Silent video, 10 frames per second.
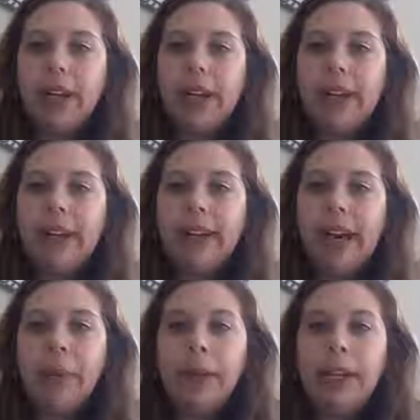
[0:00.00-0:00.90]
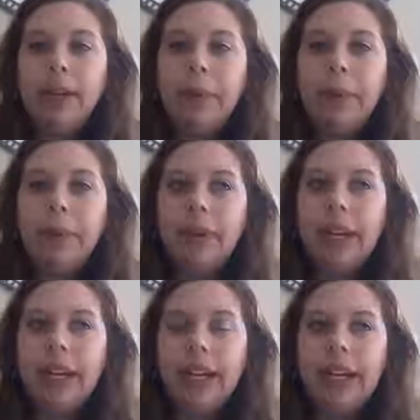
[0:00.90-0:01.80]
And I would hear people
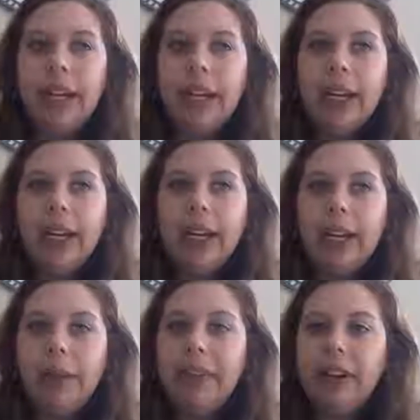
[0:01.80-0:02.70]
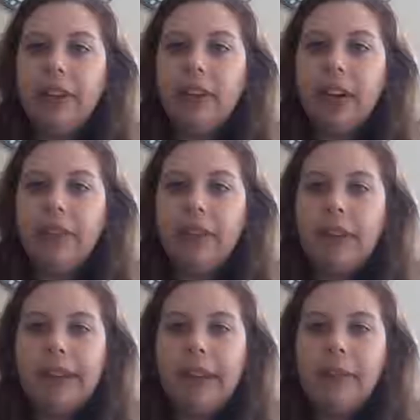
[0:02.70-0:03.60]
like Darren Hardy of
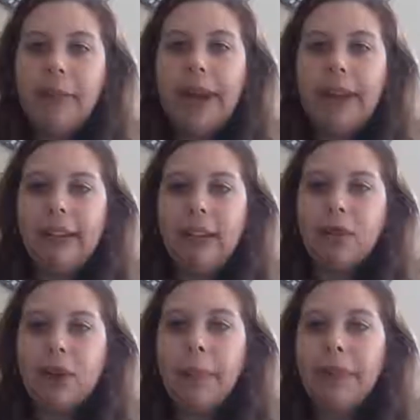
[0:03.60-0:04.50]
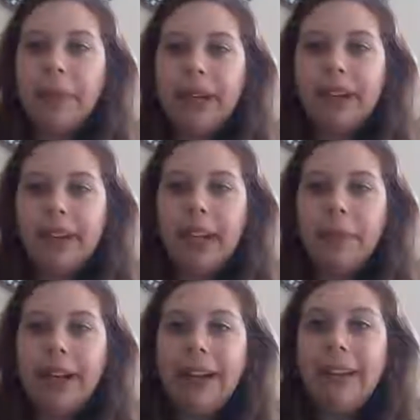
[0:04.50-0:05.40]
Success Magazine drop somebody's name
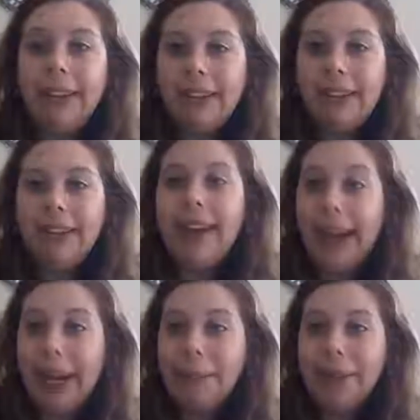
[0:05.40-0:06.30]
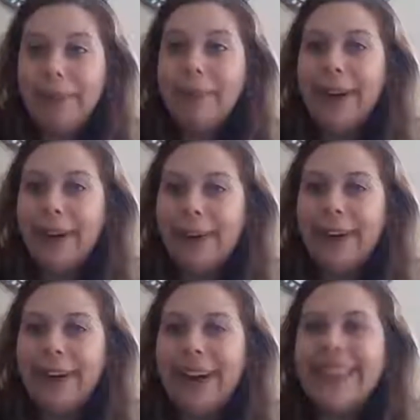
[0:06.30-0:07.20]
and his tape in my
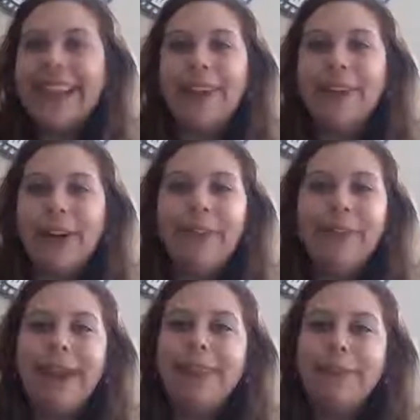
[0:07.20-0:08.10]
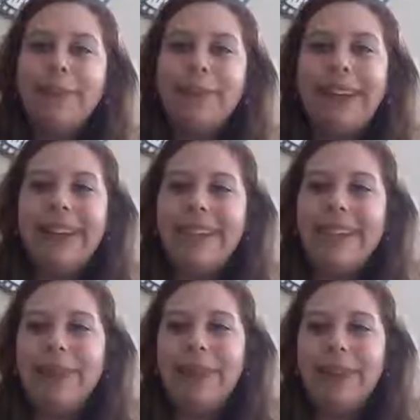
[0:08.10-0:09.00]
car. And then I would go Facebook message
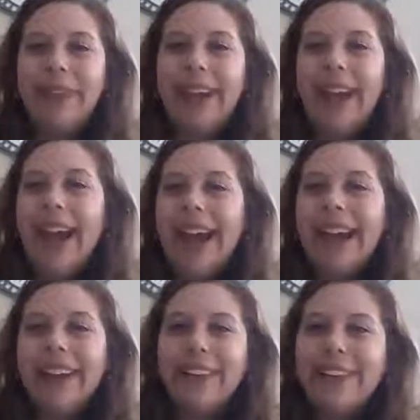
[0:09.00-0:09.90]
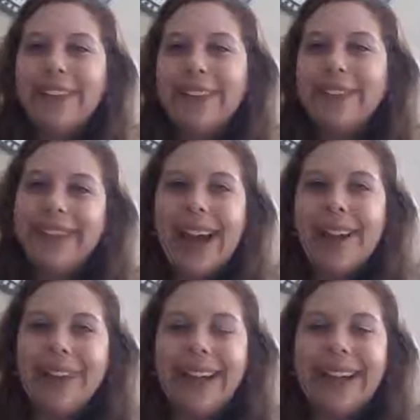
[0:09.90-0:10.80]
them and I'd be like, hey, Claudia, what's
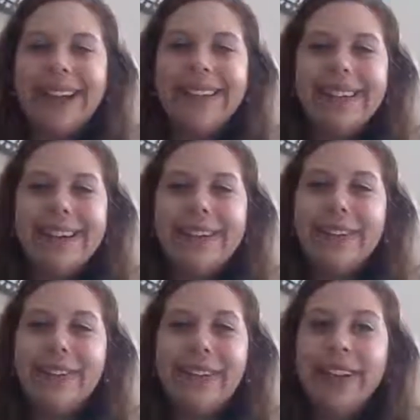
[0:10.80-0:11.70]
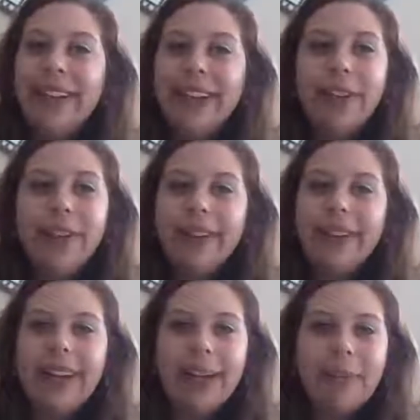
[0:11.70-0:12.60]
happening? So you hear the name.